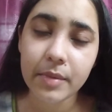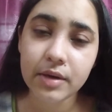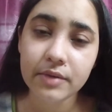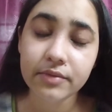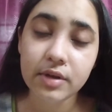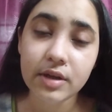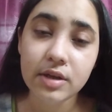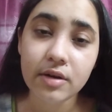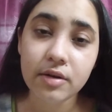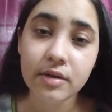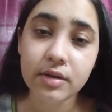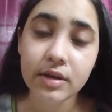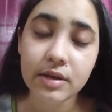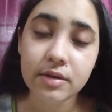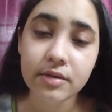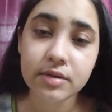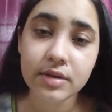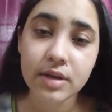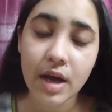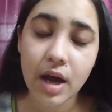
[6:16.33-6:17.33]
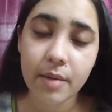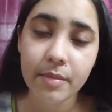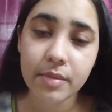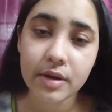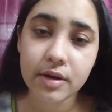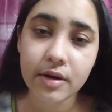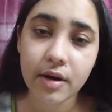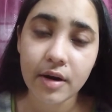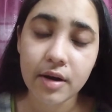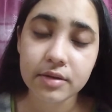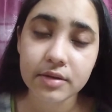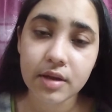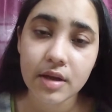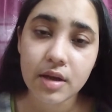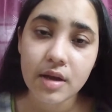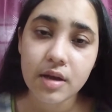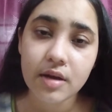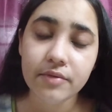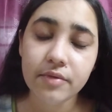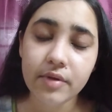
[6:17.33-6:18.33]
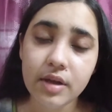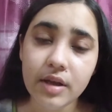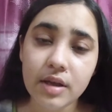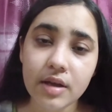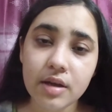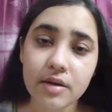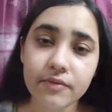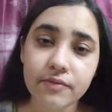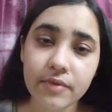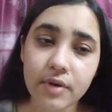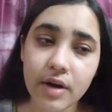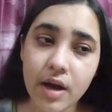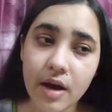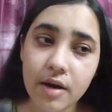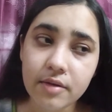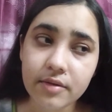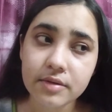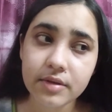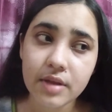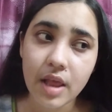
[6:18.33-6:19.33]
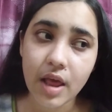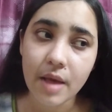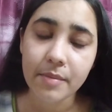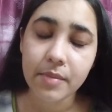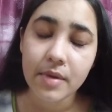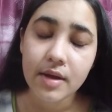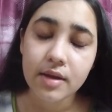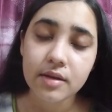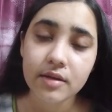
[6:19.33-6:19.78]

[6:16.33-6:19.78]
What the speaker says: We don't use R because we pronounce them